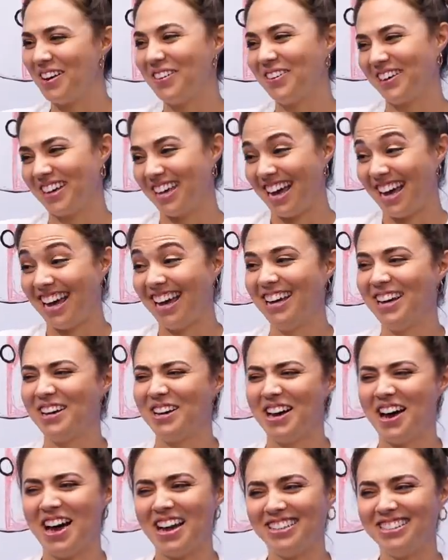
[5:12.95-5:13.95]
Oh, okay.
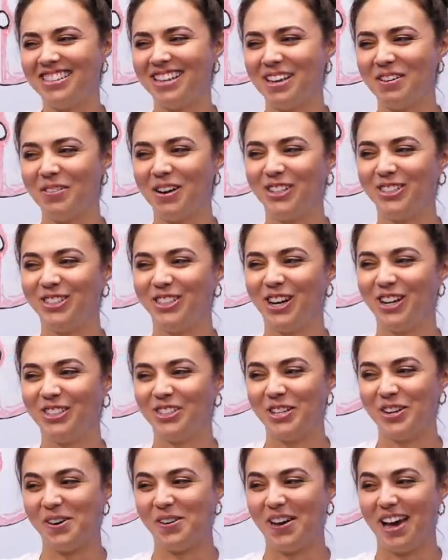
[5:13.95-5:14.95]
I see what you're
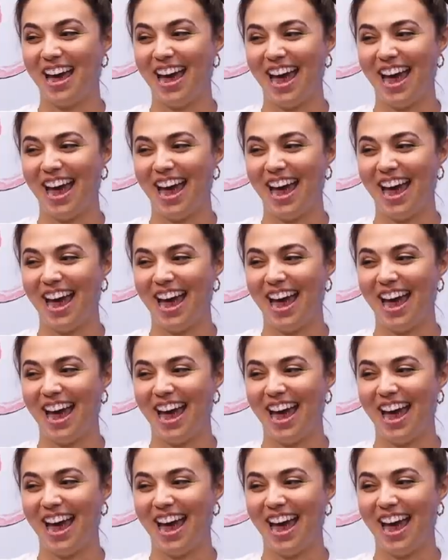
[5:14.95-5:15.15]
doing.